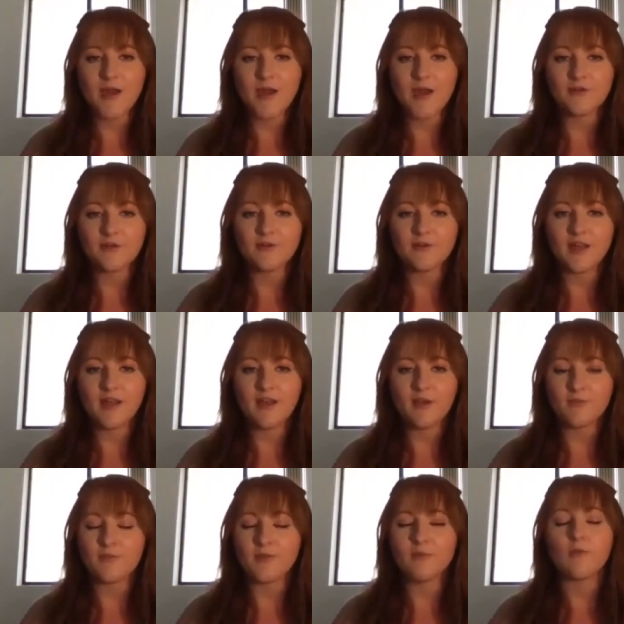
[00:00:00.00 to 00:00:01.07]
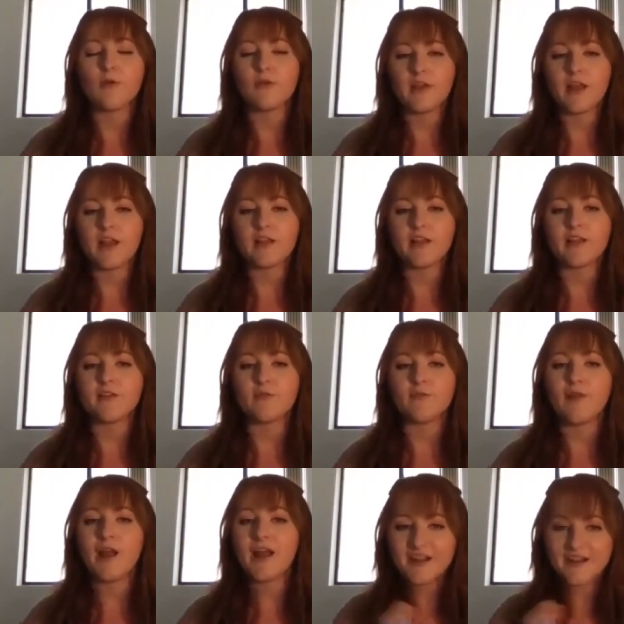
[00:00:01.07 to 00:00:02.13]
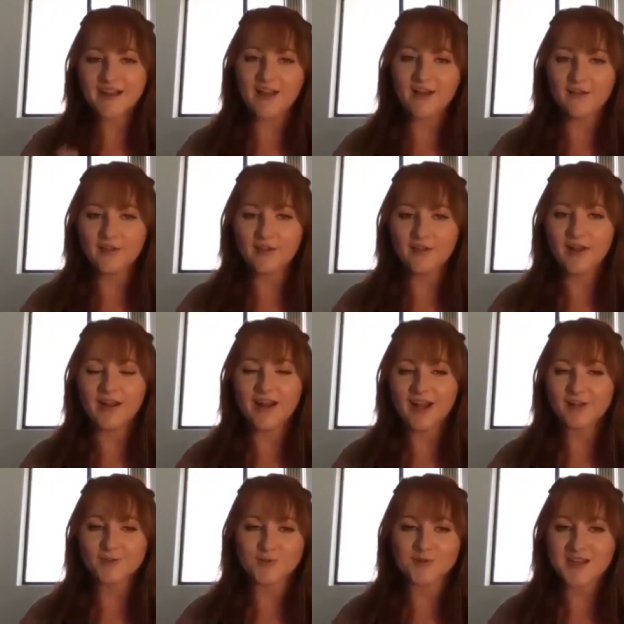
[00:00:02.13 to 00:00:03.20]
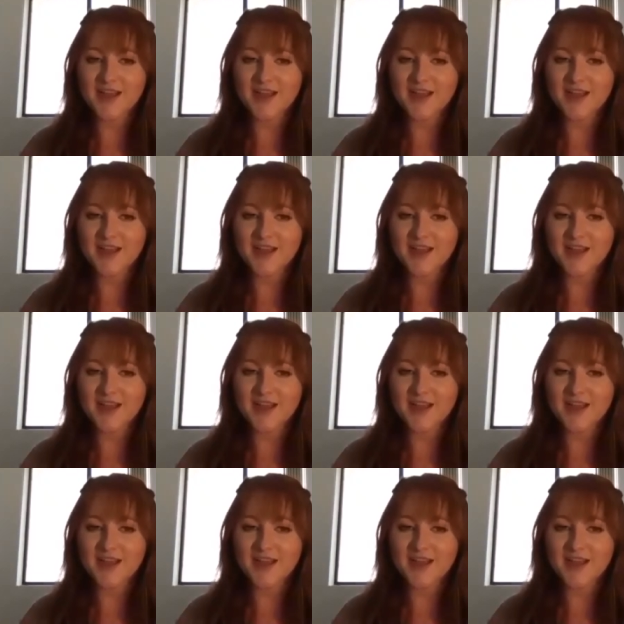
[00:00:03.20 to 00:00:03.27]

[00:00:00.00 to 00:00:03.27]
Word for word: Like I'd be more likely to write it down on an actual date,